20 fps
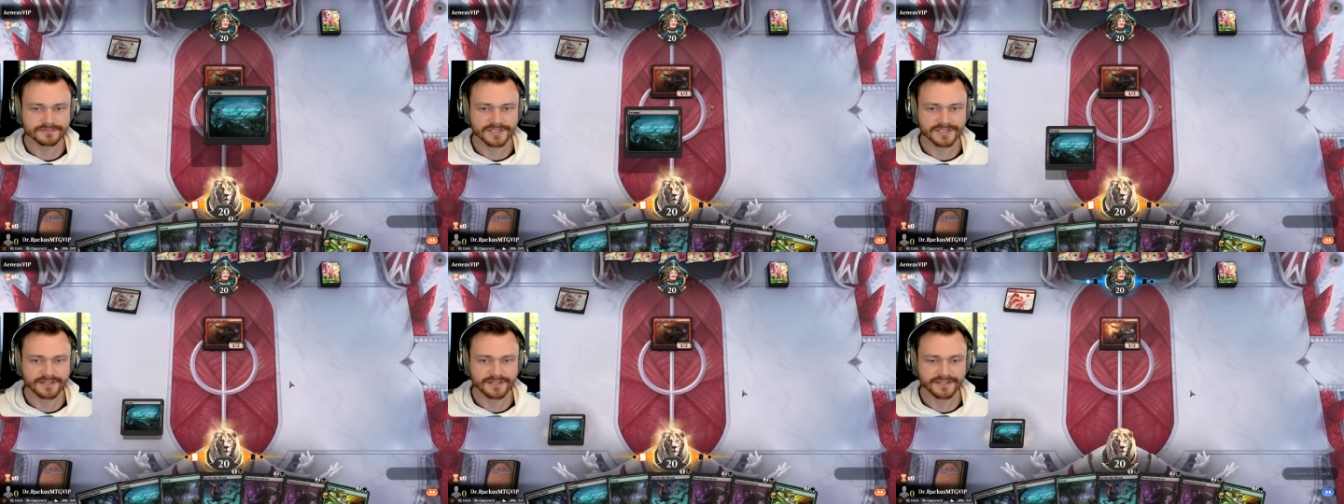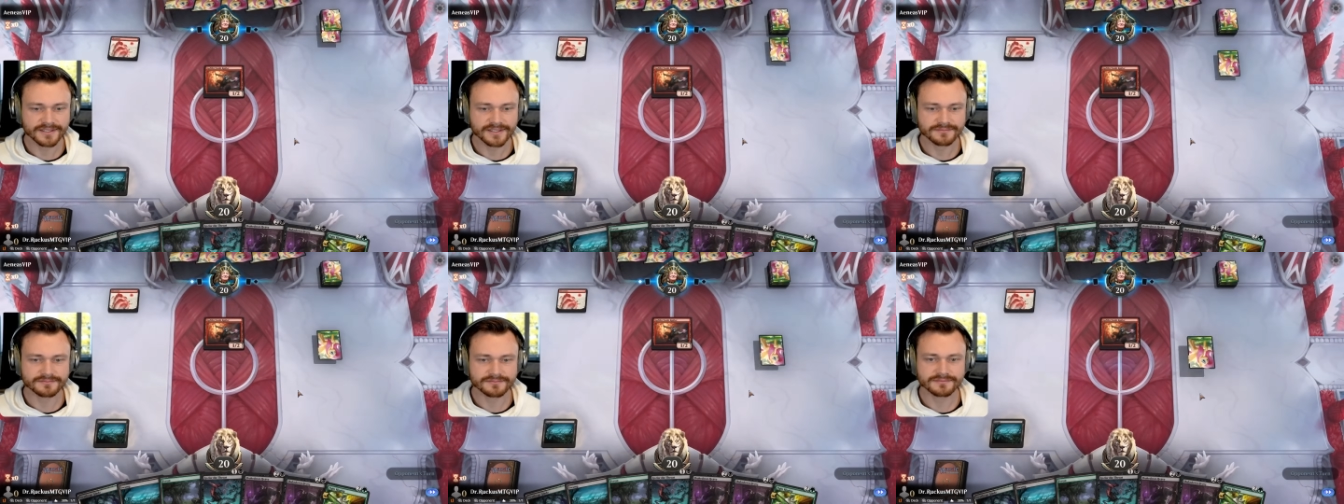
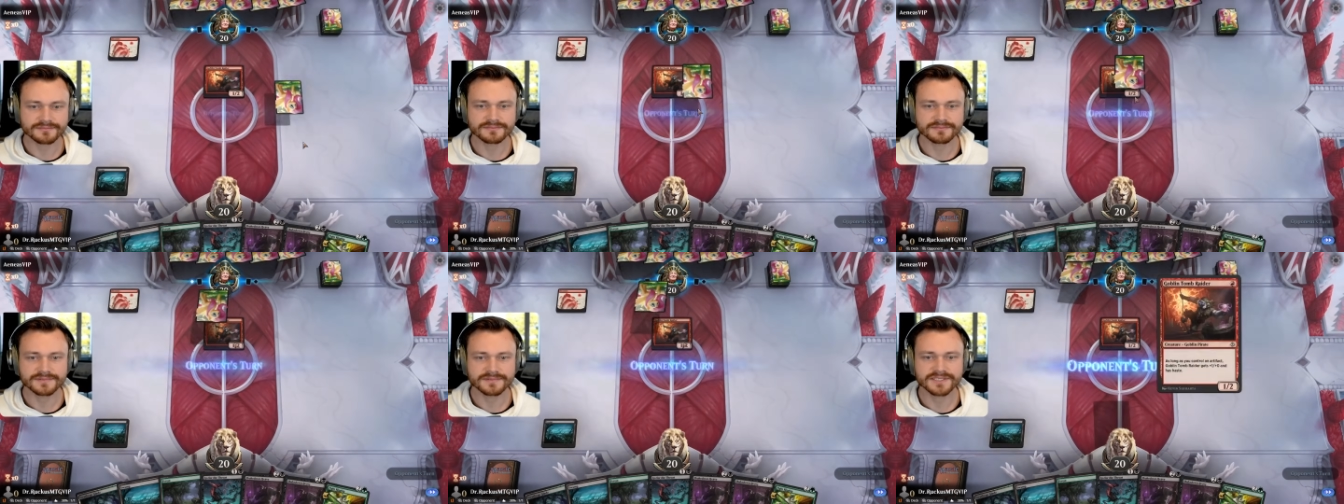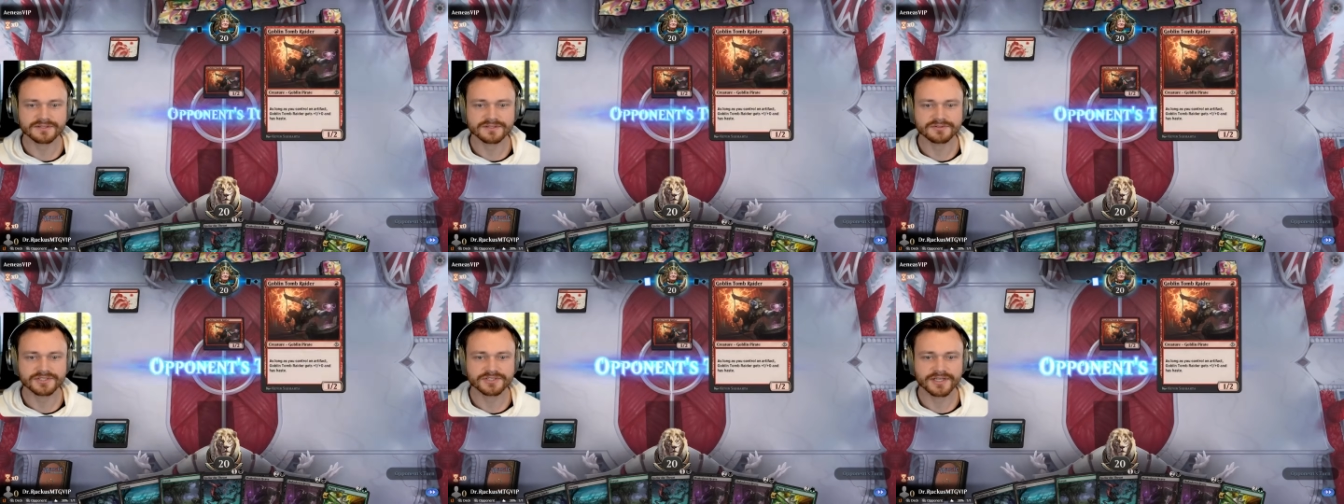Alright. Let's
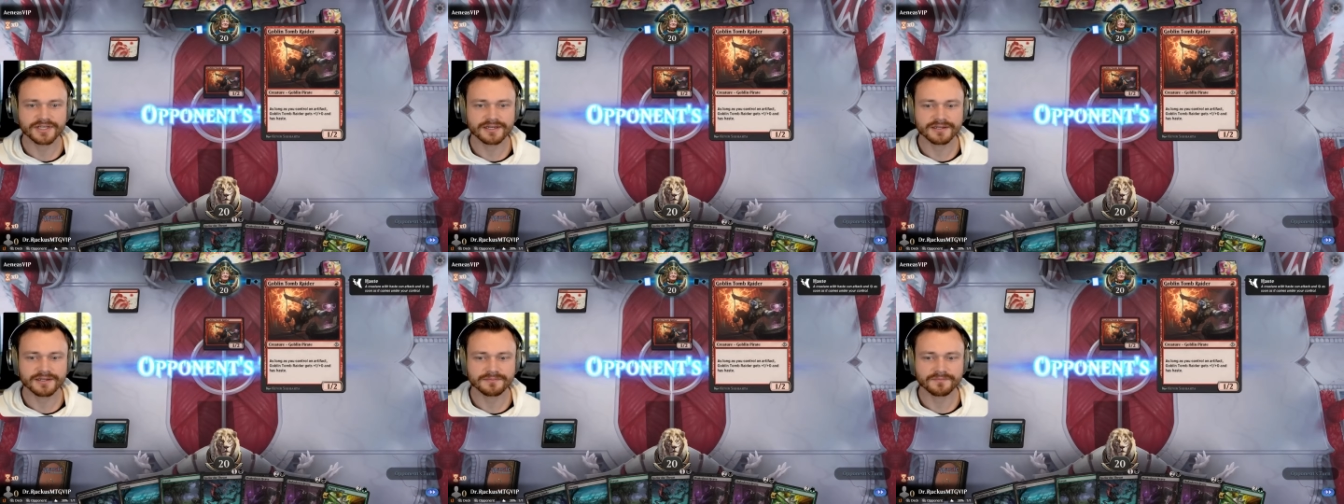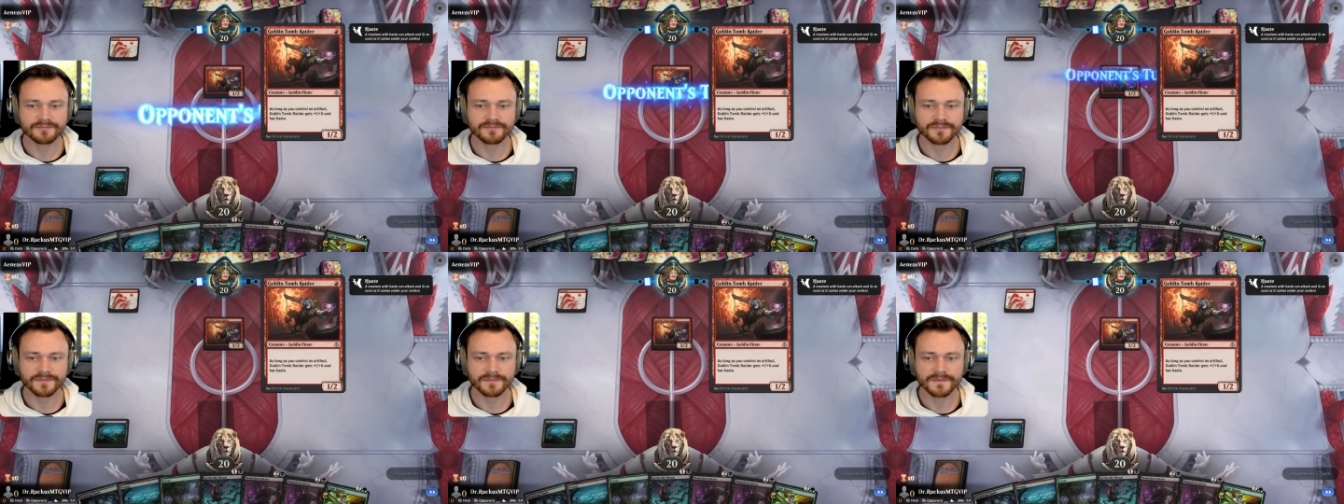see what you got.
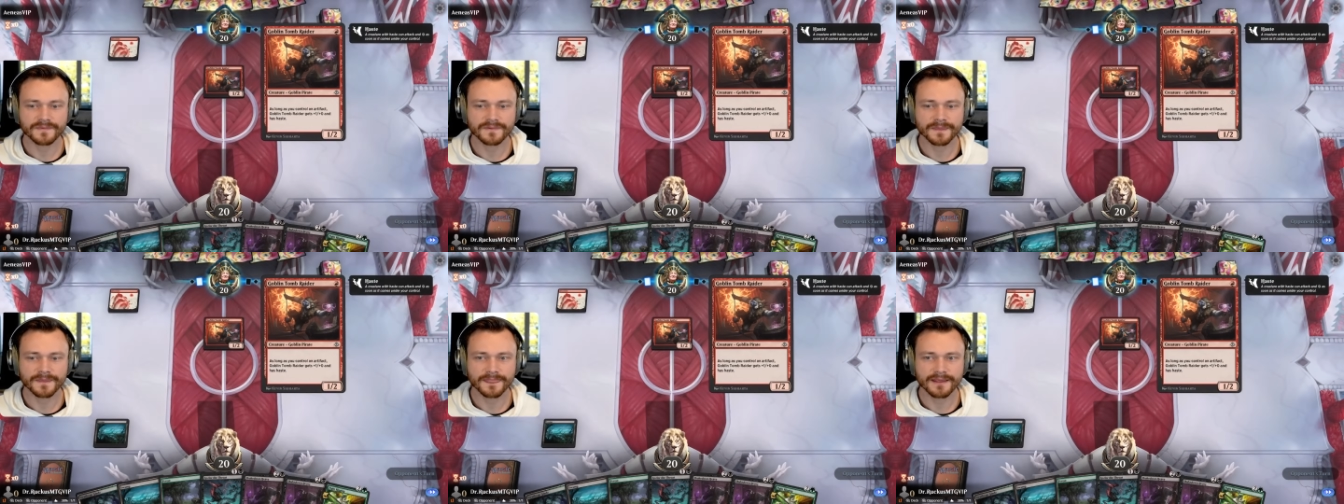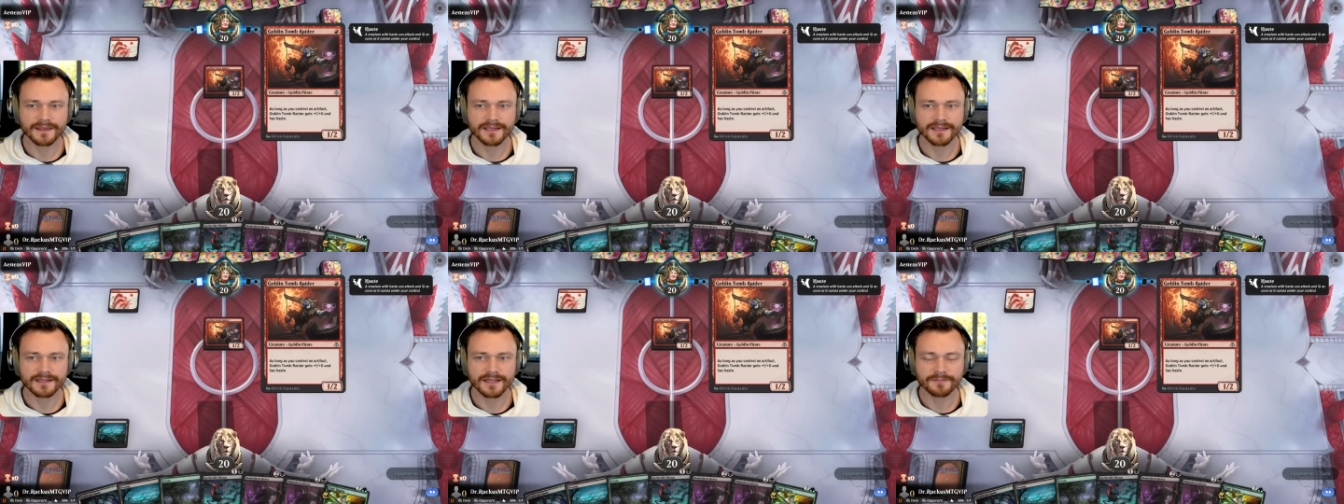
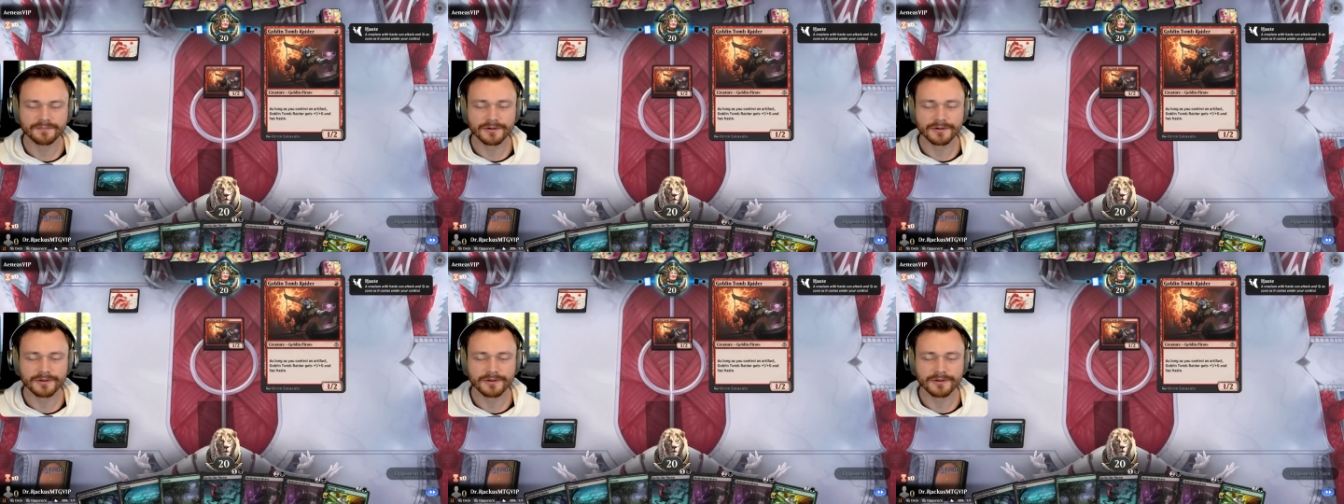They